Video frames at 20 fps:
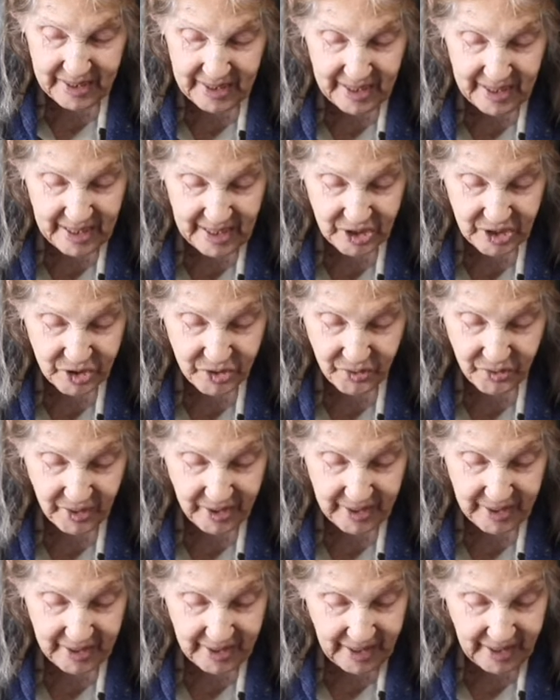
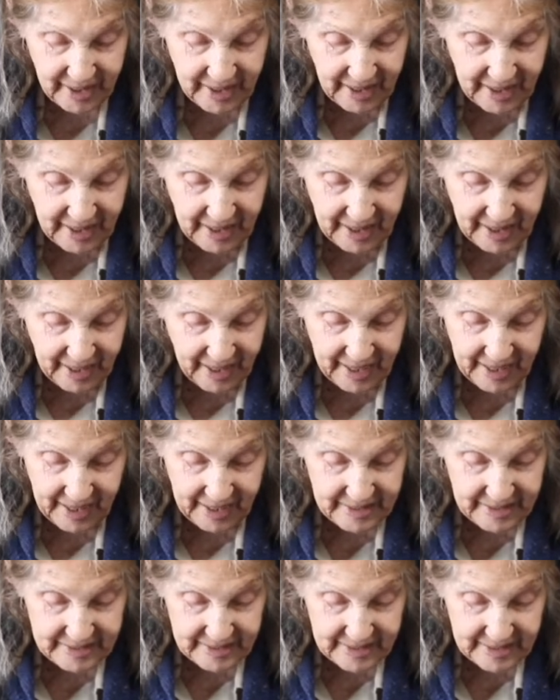history
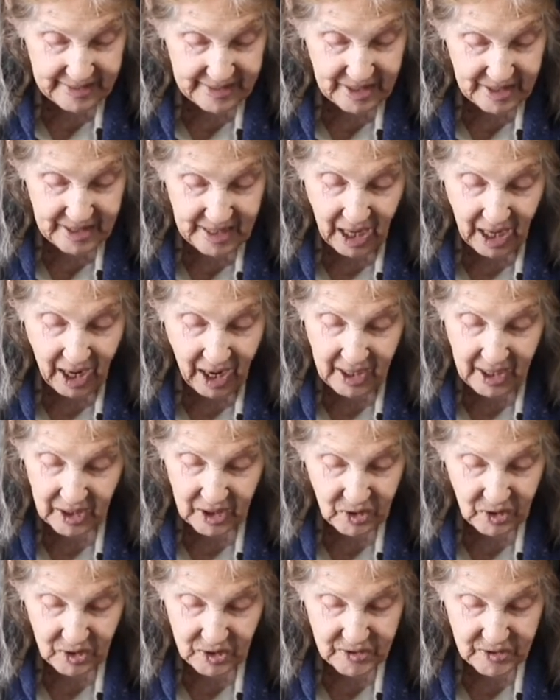and did
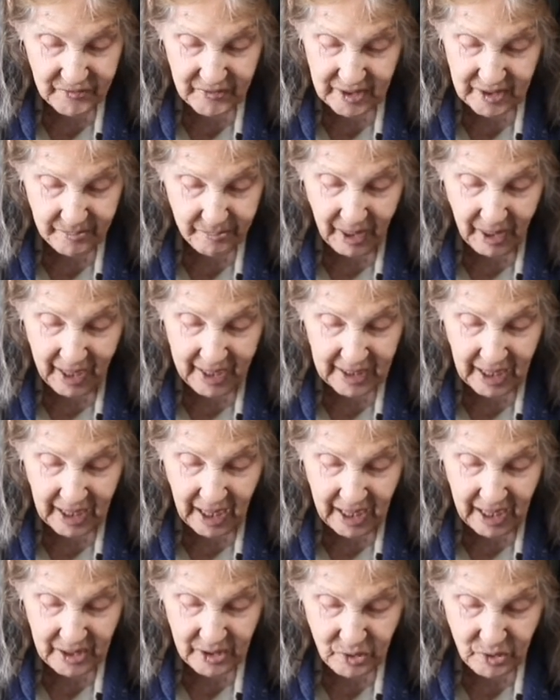articles for the
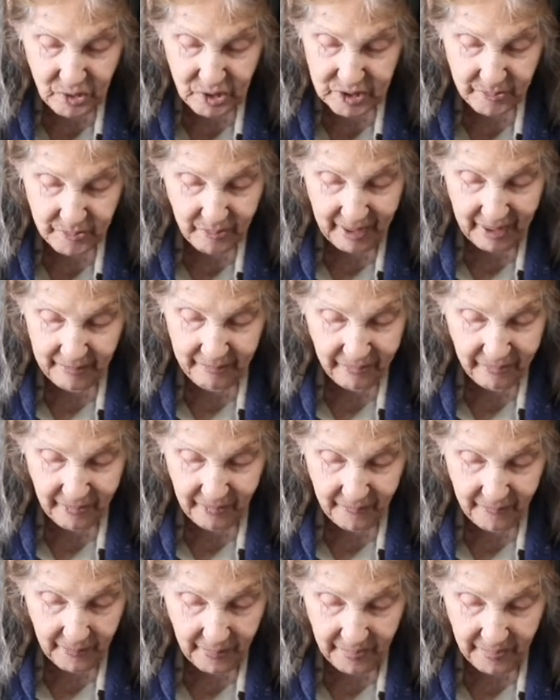Baikar newspaper.
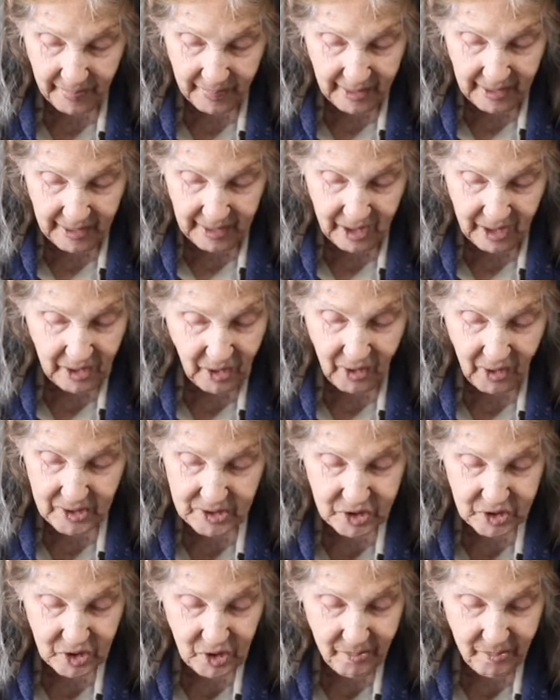He
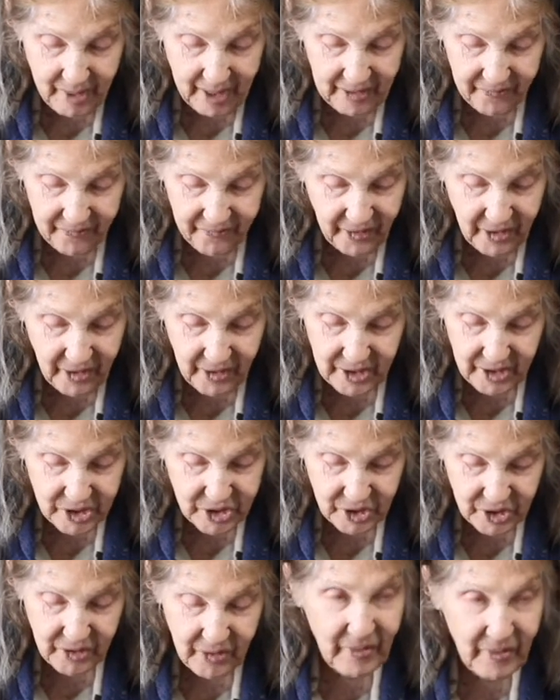also made
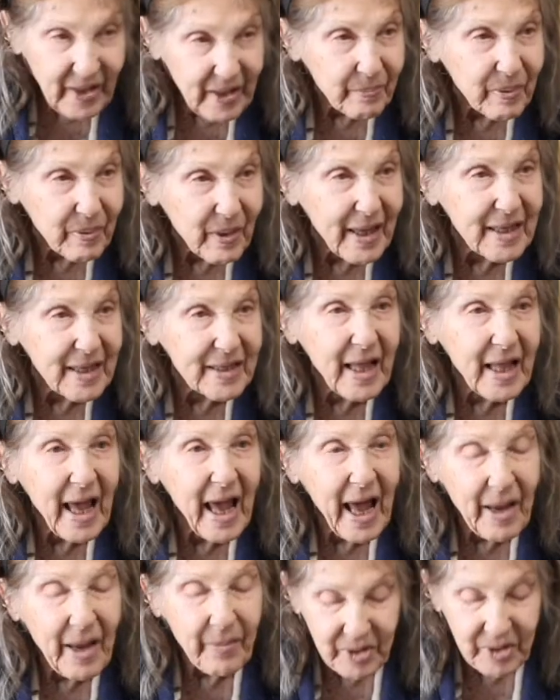furniture and played the
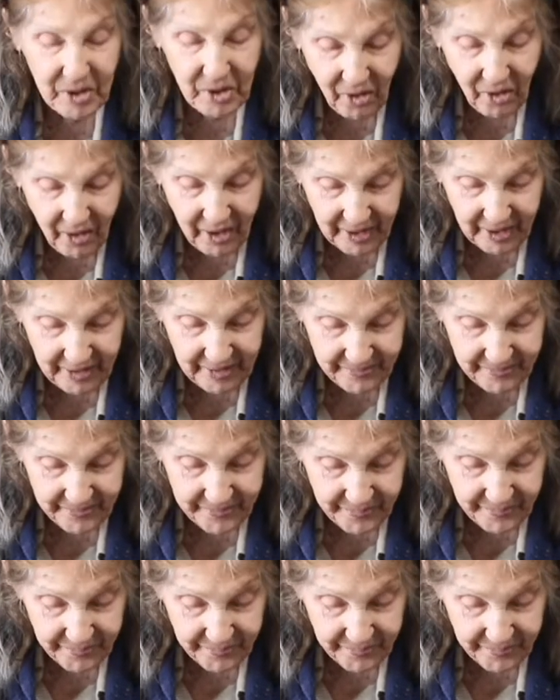Hammond organ.